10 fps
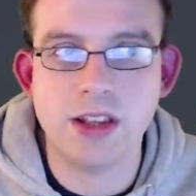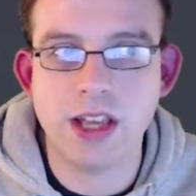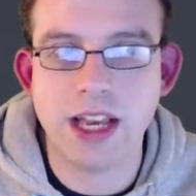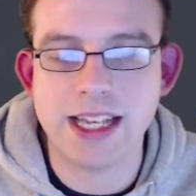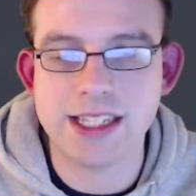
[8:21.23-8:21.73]

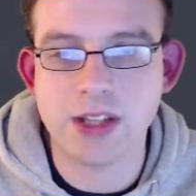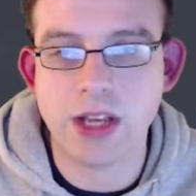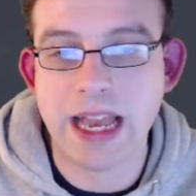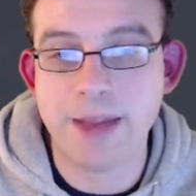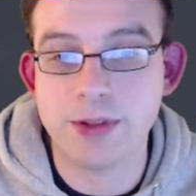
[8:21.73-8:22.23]
has
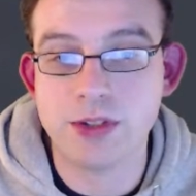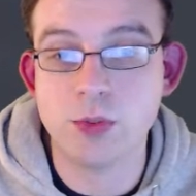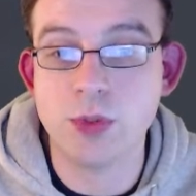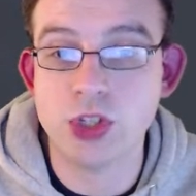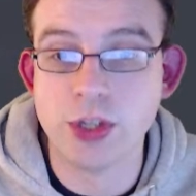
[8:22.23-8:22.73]
happened
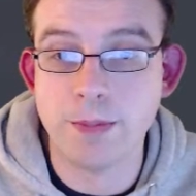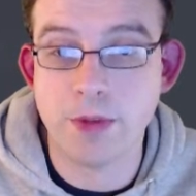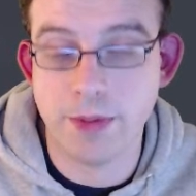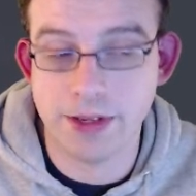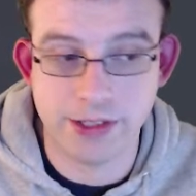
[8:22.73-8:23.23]
with the jumbo
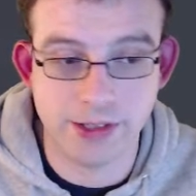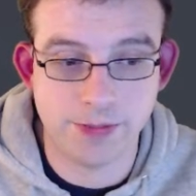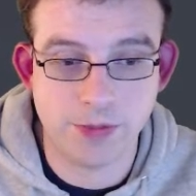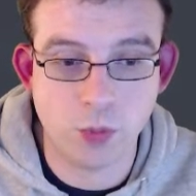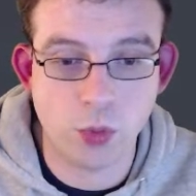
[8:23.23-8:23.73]
bundle,
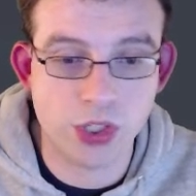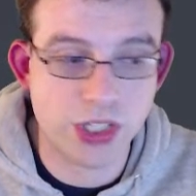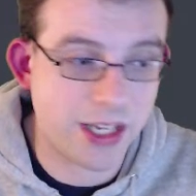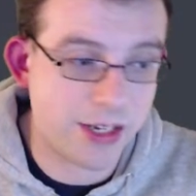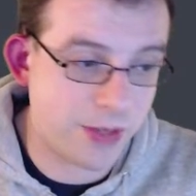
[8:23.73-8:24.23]
what
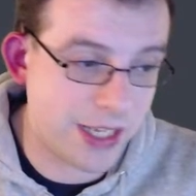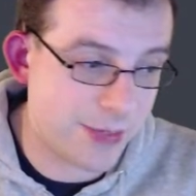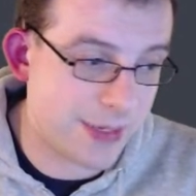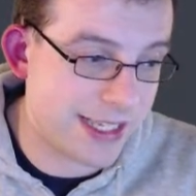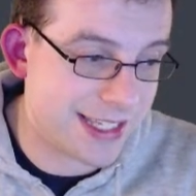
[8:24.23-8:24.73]
kind of has
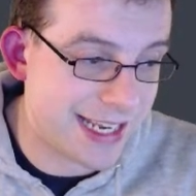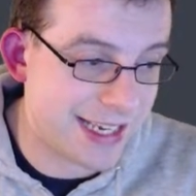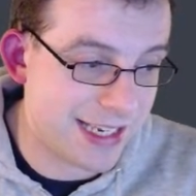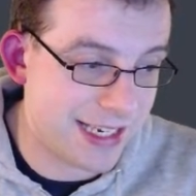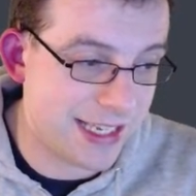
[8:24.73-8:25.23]
been
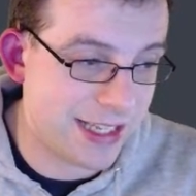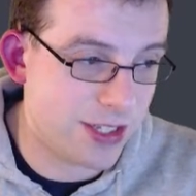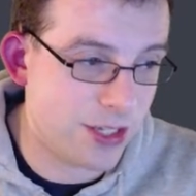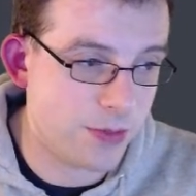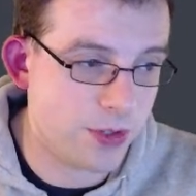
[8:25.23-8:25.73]
extended in
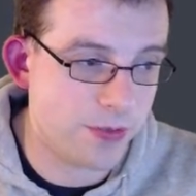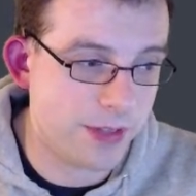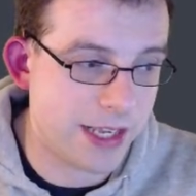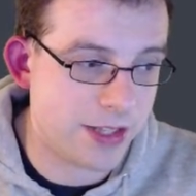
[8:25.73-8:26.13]
terms of that.